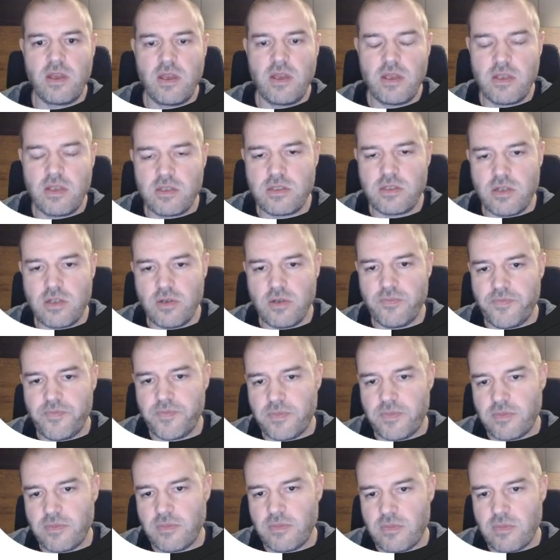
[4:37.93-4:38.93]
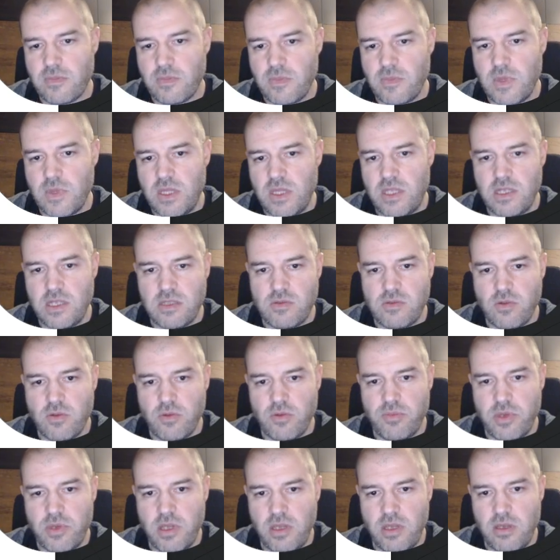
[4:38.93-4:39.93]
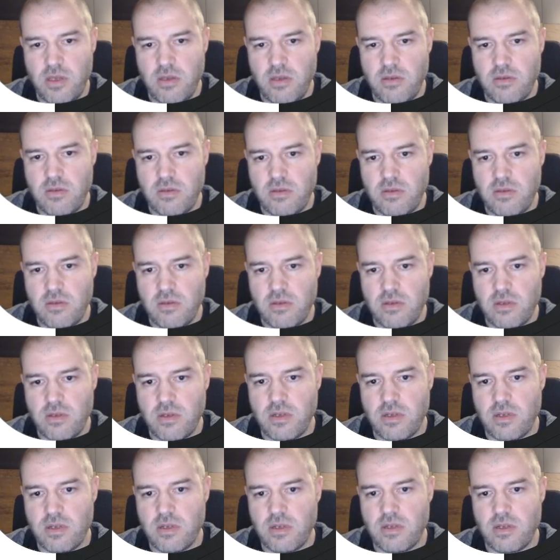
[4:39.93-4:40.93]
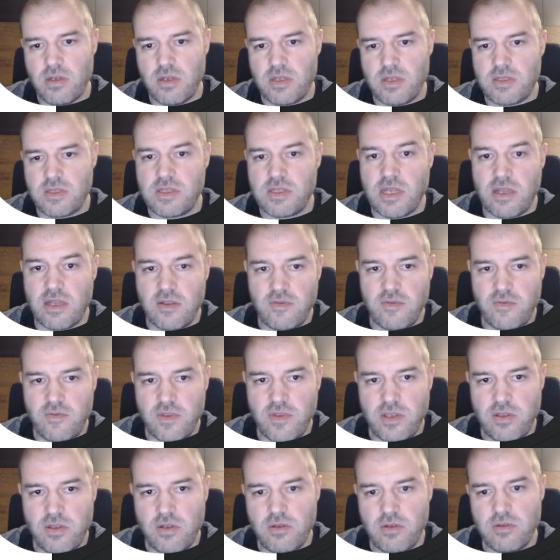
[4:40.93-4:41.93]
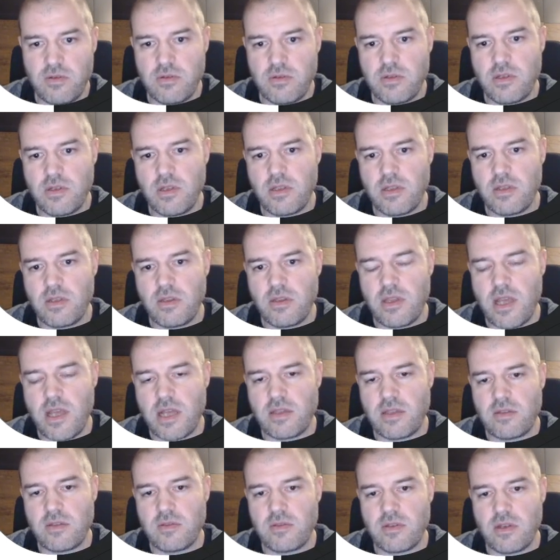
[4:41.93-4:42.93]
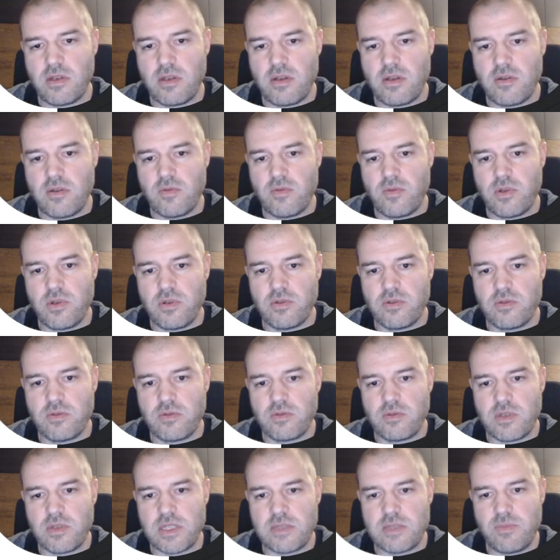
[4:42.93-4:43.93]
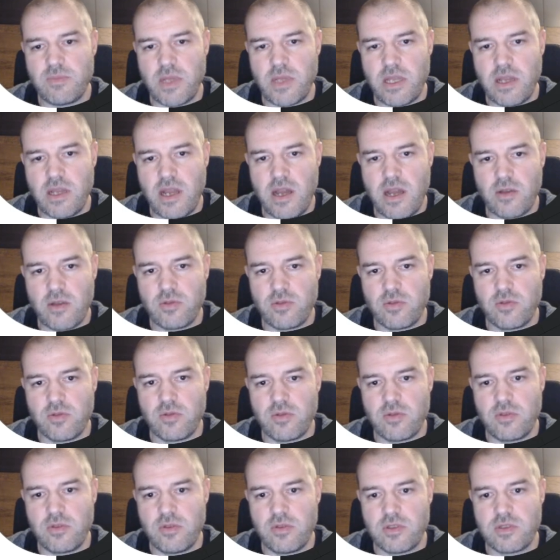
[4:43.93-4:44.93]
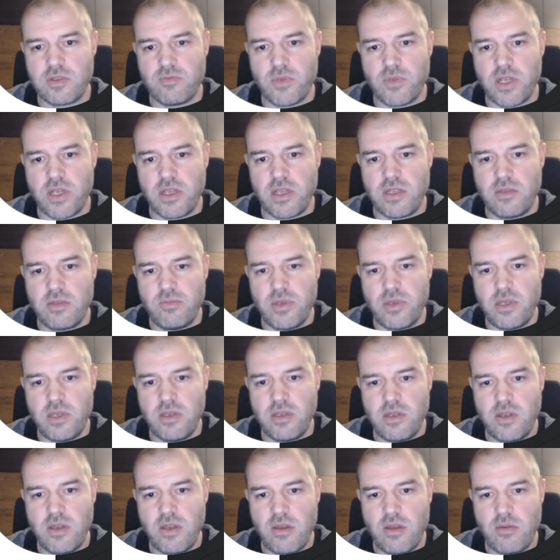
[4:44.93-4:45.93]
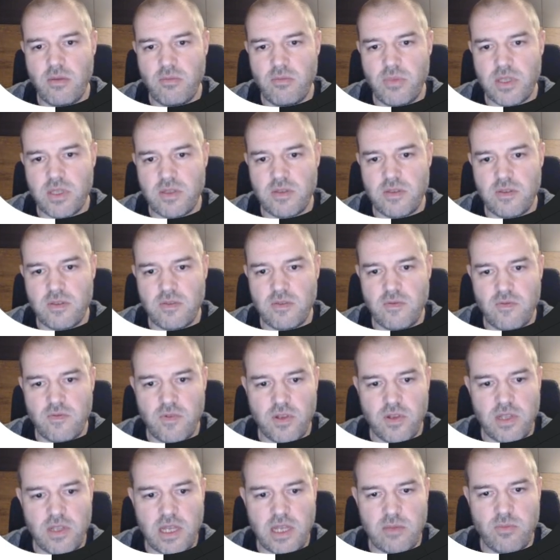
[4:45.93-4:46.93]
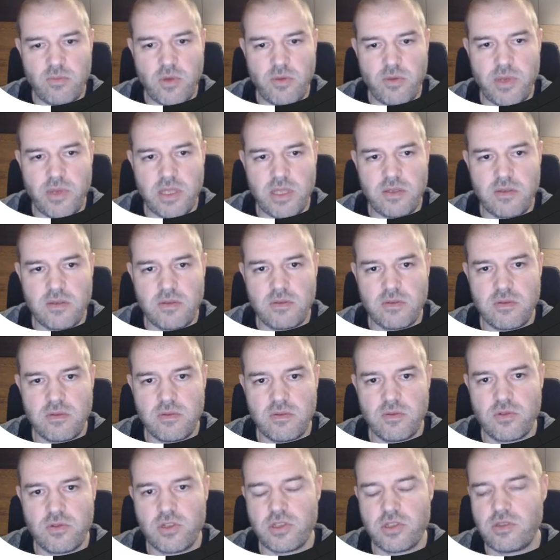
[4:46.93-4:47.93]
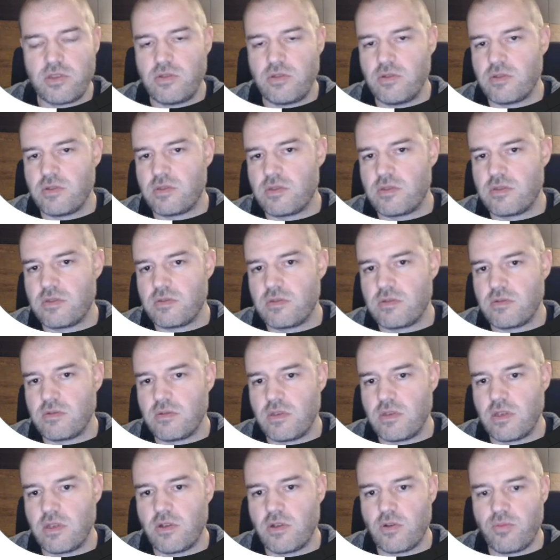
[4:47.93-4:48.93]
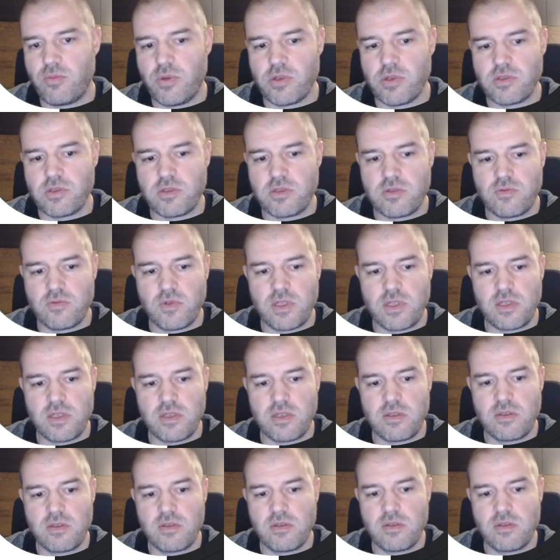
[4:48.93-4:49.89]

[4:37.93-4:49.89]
So this will be a second video that will explain how to use mariadb, but for that moment we'll just use IncoPOS with